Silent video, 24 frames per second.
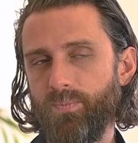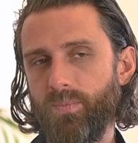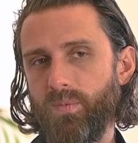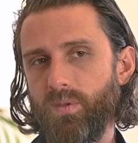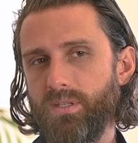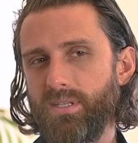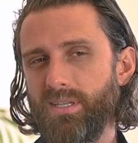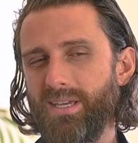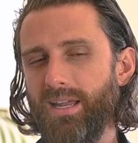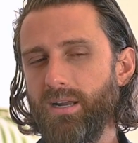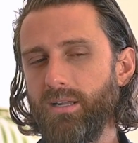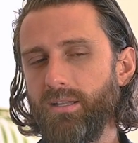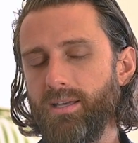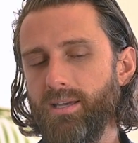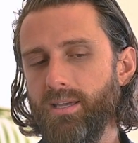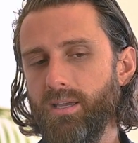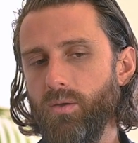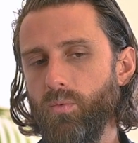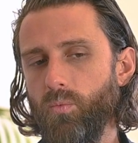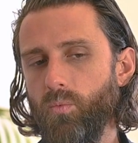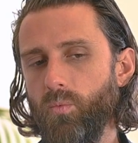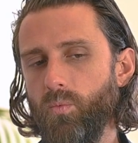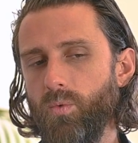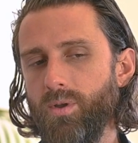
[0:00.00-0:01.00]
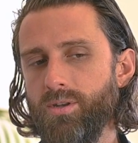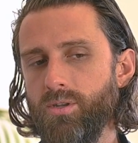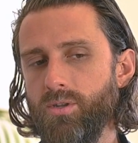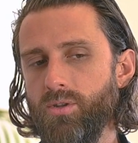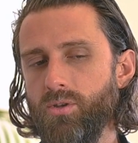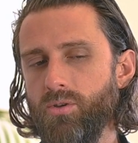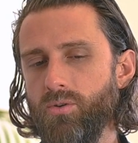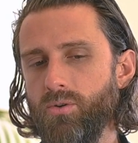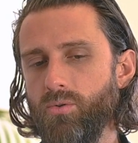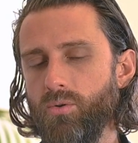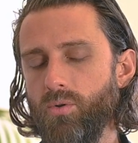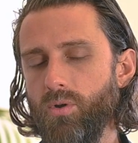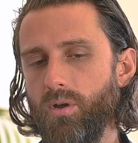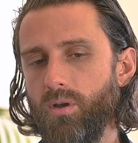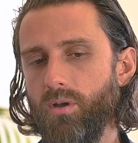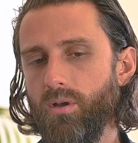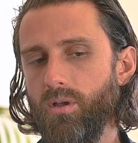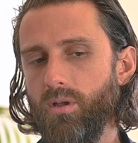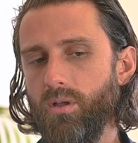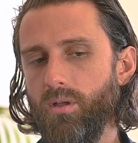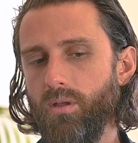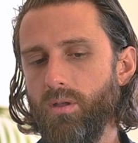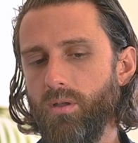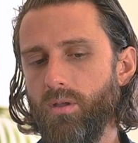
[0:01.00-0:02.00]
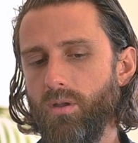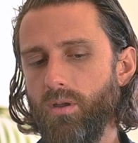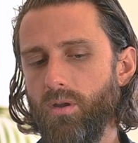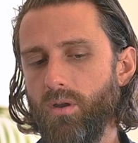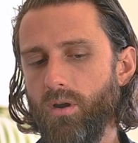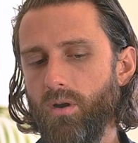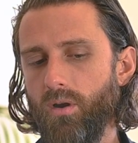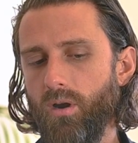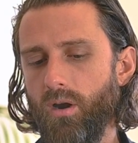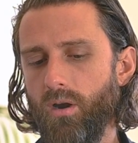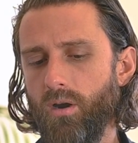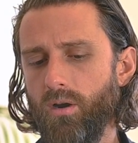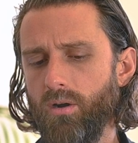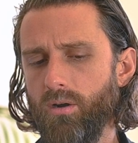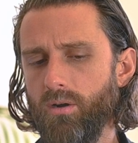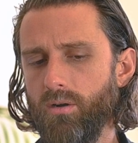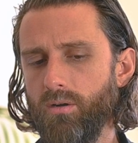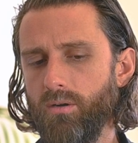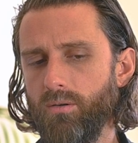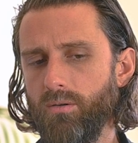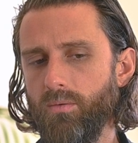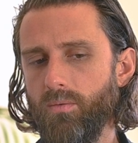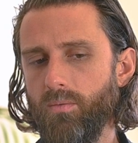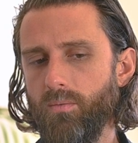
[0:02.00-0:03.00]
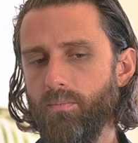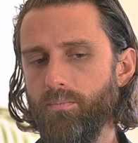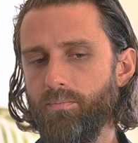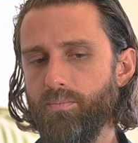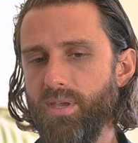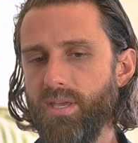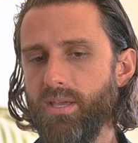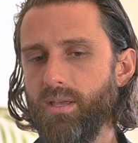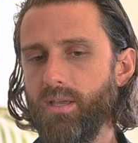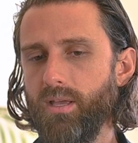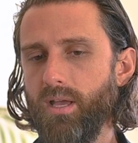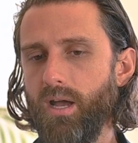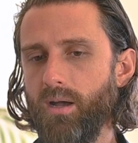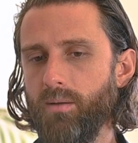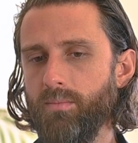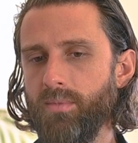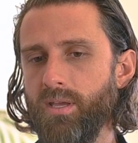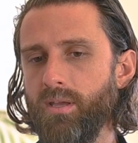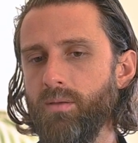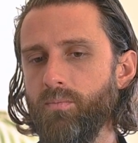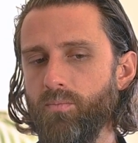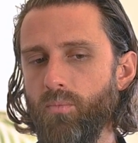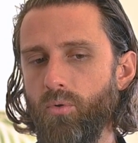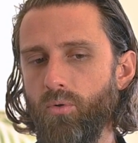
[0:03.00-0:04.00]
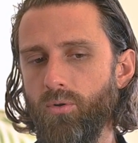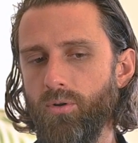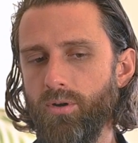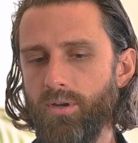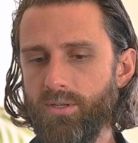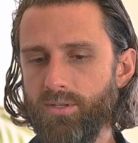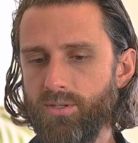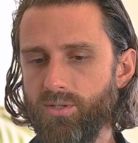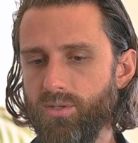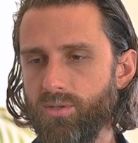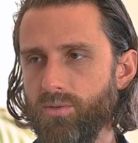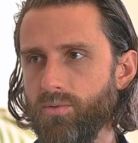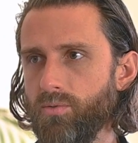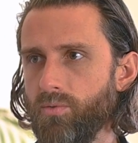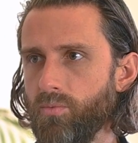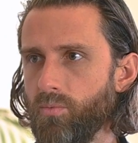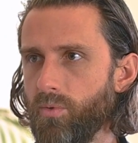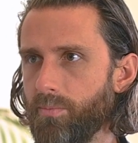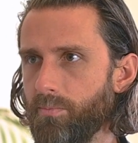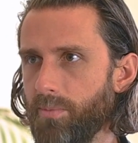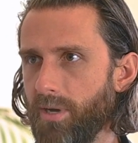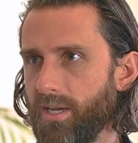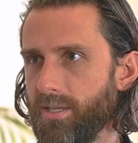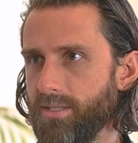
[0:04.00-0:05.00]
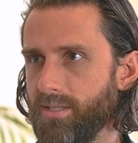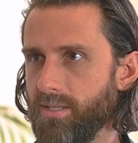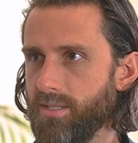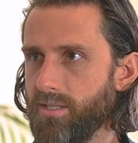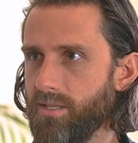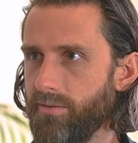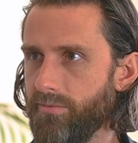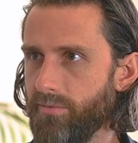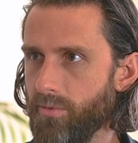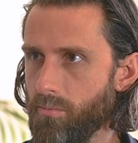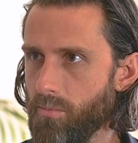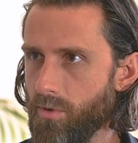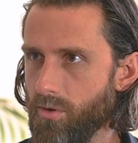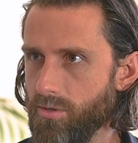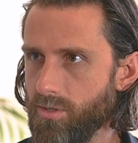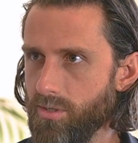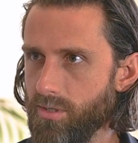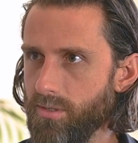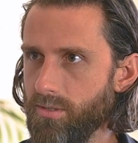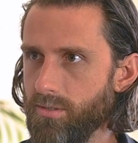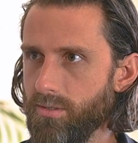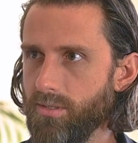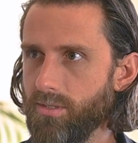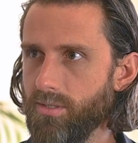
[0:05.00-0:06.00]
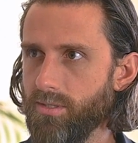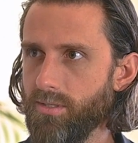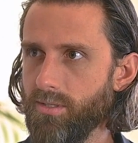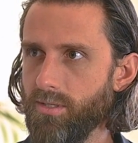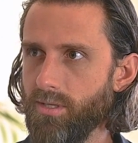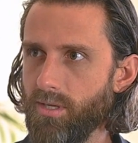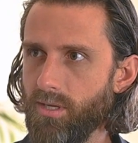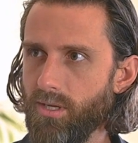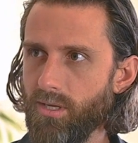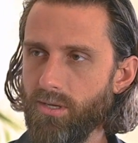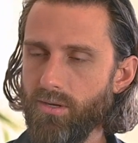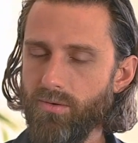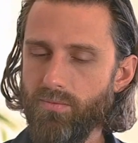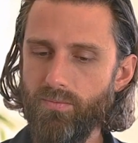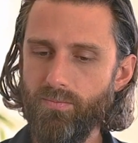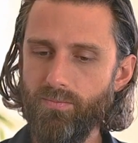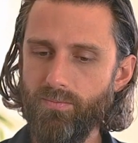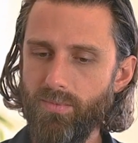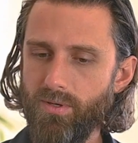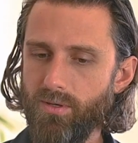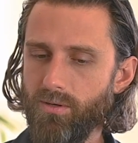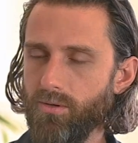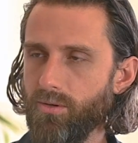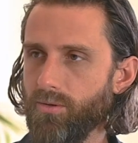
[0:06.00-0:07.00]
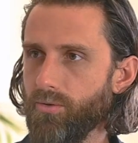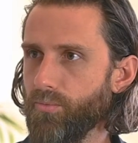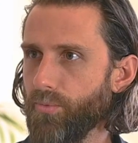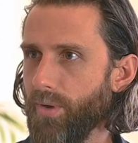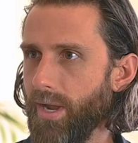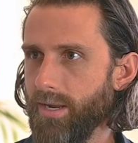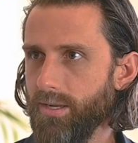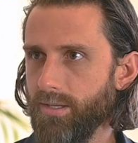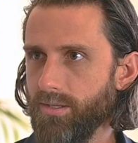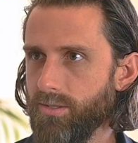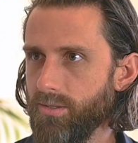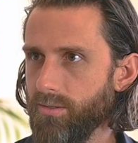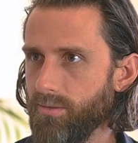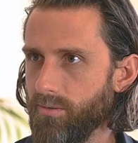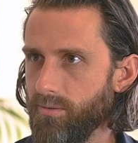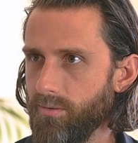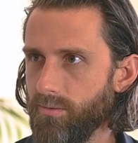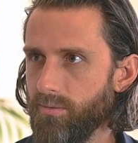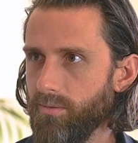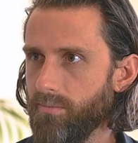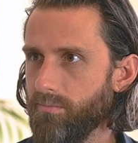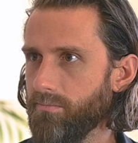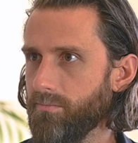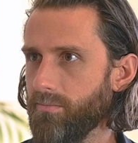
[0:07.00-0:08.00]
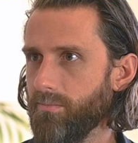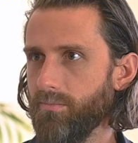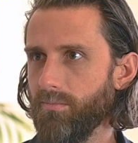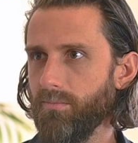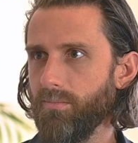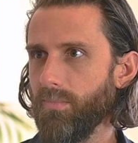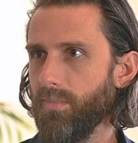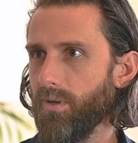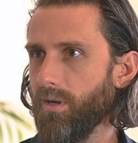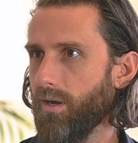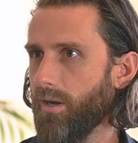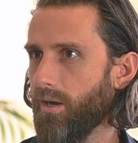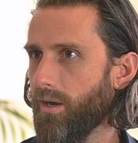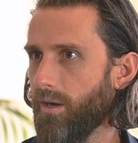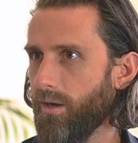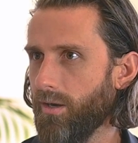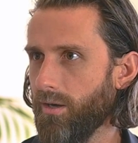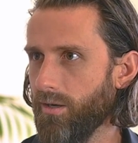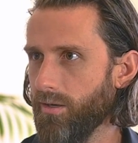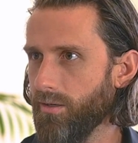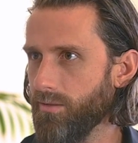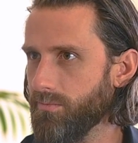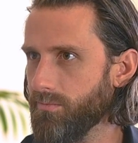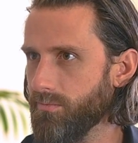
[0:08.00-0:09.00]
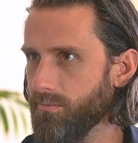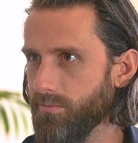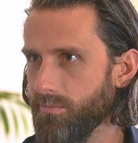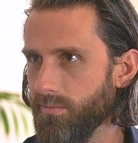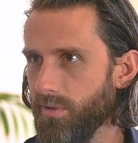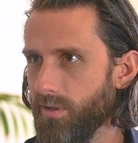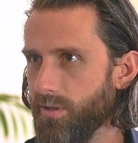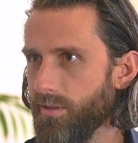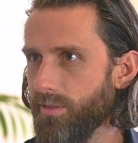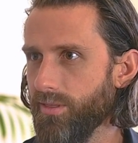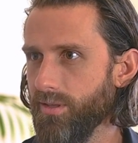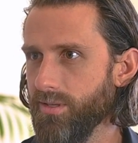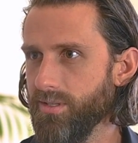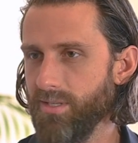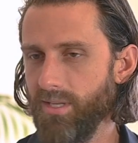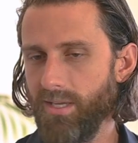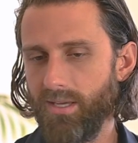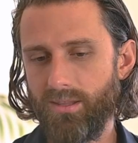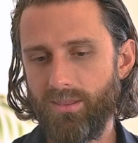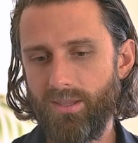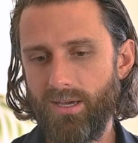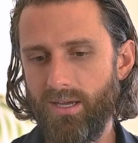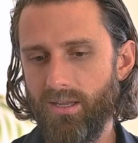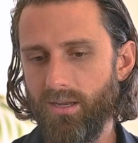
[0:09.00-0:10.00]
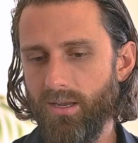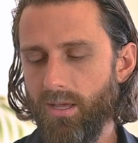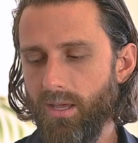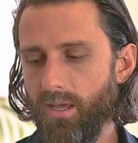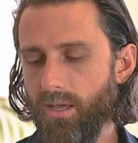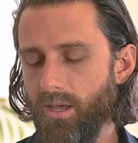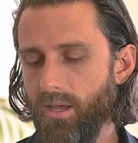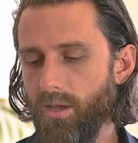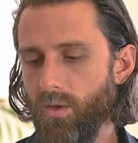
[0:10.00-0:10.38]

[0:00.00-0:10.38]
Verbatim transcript: It's kind of like when you are becoming more in tune with positive emotions, gratitude, awe, things like that.